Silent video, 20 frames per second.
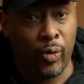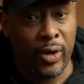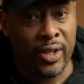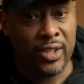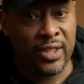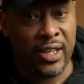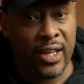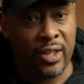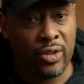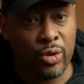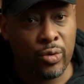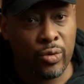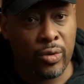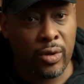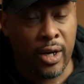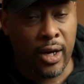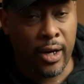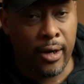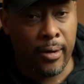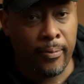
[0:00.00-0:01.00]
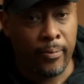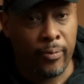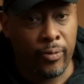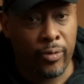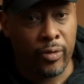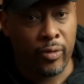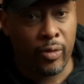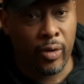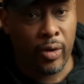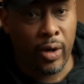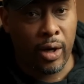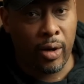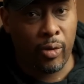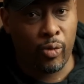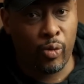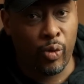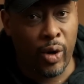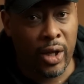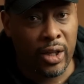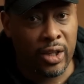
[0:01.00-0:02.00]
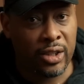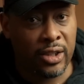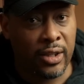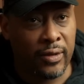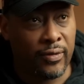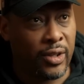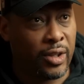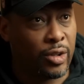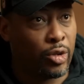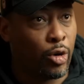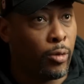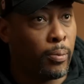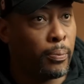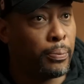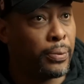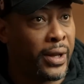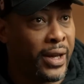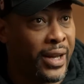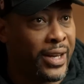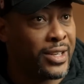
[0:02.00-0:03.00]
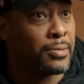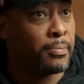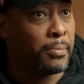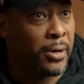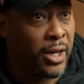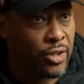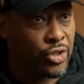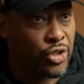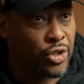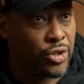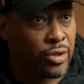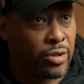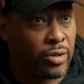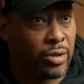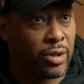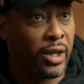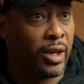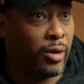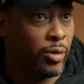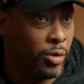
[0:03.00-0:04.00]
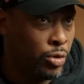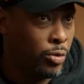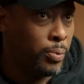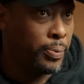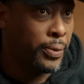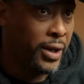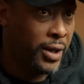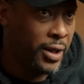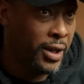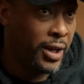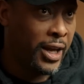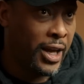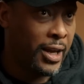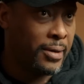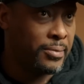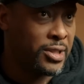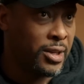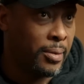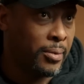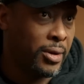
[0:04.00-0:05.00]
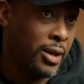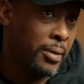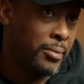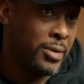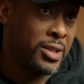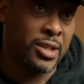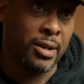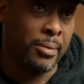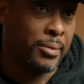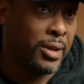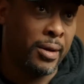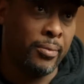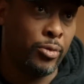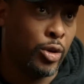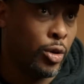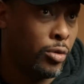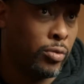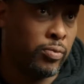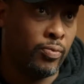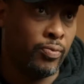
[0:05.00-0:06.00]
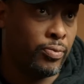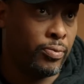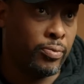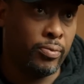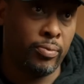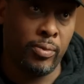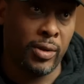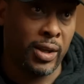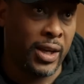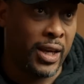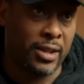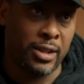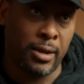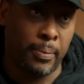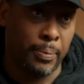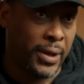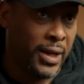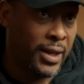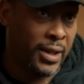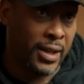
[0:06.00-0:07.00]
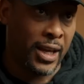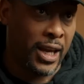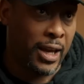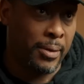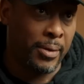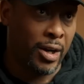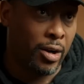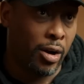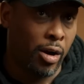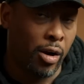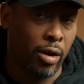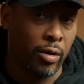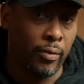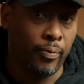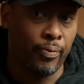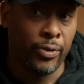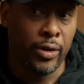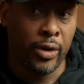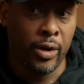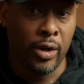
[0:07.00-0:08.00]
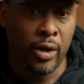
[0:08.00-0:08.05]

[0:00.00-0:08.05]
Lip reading: ones that do come relatively don't play as much. They do play in the game, some of them, and some of them don't get to play in the game at all.